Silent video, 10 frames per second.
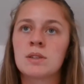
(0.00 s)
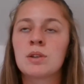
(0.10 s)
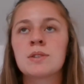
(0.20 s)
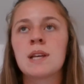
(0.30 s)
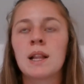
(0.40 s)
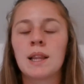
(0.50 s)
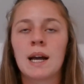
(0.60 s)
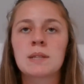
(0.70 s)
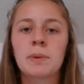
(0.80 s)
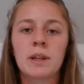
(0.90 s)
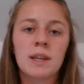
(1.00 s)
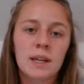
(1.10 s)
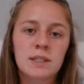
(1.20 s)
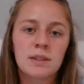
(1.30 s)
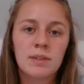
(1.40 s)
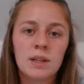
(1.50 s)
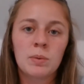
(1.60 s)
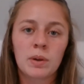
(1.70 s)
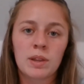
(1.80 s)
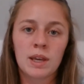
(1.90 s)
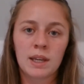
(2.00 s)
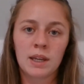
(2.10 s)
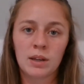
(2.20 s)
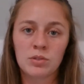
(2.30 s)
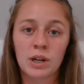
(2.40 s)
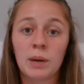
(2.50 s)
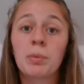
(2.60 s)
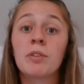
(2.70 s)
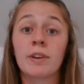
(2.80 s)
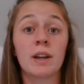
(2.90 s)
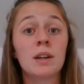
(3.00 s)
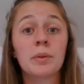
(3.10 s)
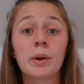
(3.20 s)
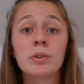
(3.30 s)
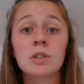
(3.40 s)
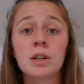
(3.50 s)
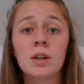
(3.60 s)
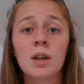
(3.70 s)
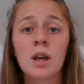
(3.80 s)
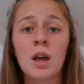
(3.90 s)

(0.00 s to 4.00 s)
there's that last part of the activity where they can try to prevent erosion.